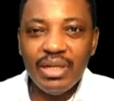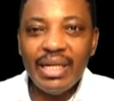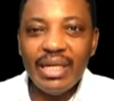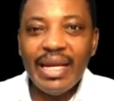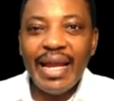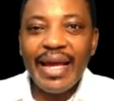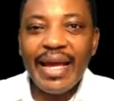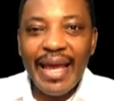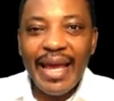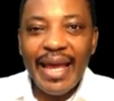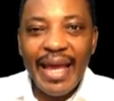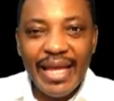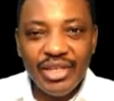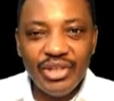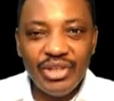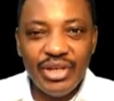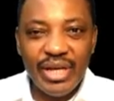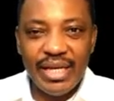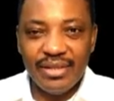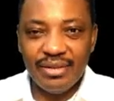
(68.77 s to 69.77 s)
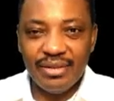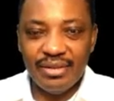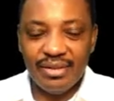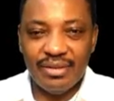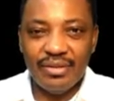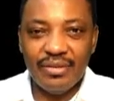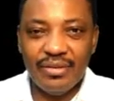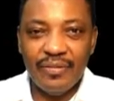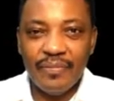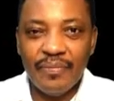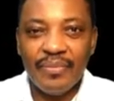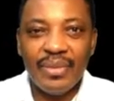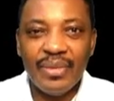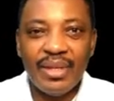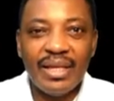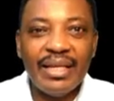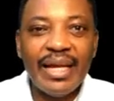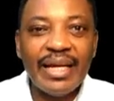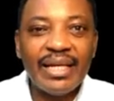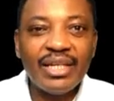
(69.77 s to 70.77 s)
like agents,
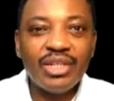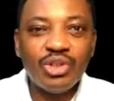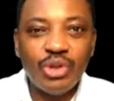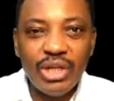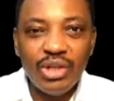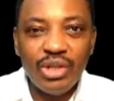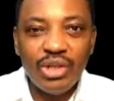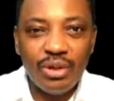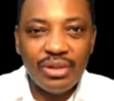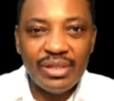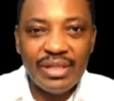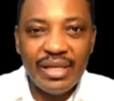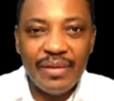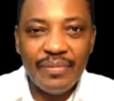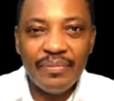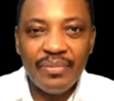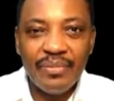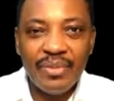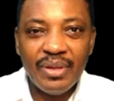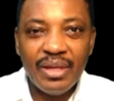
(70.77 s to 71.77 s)
like traitors them,